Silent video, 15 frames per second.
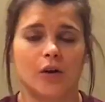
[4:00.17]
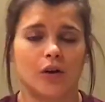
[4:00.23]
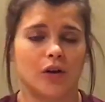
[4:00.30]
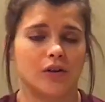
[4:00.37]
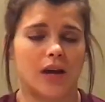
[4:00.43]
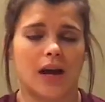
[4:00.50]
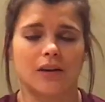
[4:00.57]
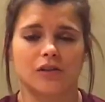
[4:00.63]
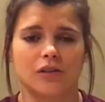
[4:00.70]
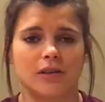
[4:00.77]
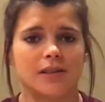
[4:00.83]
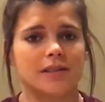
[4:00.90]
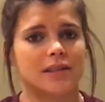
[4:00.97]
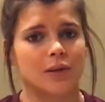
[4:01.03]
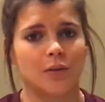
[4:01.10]
or your doctor
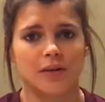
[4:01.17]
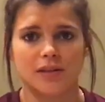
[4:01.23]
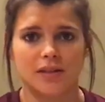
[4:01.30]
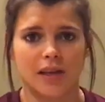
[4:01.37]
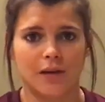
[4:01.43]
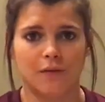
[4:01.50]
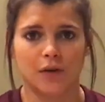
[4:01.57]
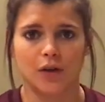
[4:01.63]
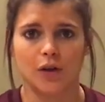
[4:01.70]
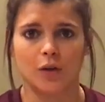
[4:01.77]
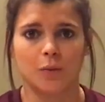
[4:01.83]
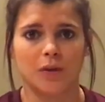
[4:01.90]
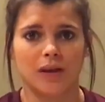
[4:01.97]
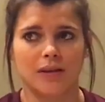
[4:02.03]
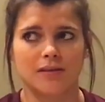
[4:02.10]
and see what's safe for
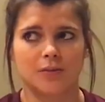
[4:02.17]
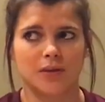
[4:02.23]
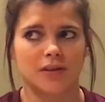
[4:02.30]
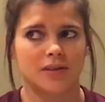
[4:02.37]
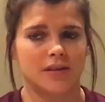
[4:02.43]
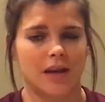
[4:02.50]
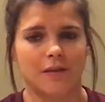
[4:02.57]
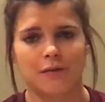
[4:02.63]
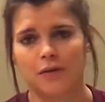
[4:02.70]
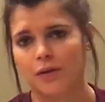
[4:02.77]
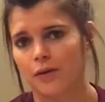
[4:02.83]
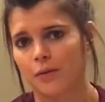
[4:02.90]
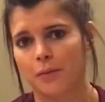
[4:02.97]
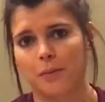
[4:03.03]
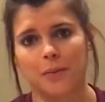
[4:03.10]
you, because what's safe
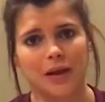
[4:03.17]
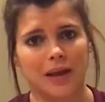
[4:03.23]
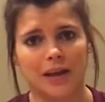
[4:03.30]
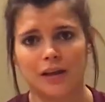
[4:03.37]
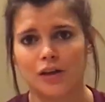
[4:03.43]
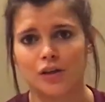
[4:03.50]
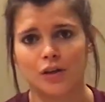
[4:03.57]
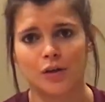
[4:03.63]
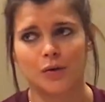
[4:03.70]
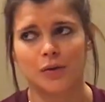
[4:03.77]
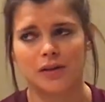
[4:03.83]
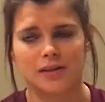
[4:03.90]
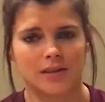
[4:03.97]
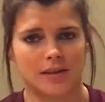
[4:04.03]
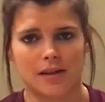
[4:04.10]
for me to
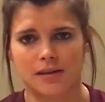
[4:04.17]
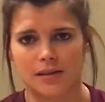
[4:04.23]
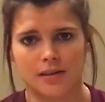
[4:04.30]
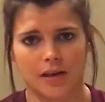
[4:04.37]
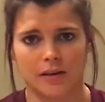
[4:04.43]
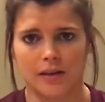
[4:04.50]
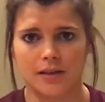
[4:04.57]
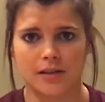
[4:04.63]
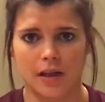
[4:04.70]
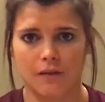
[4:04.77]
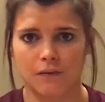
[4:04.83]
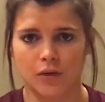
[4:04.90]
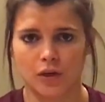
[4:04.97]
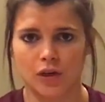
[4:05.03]
do isn't necessarily safe for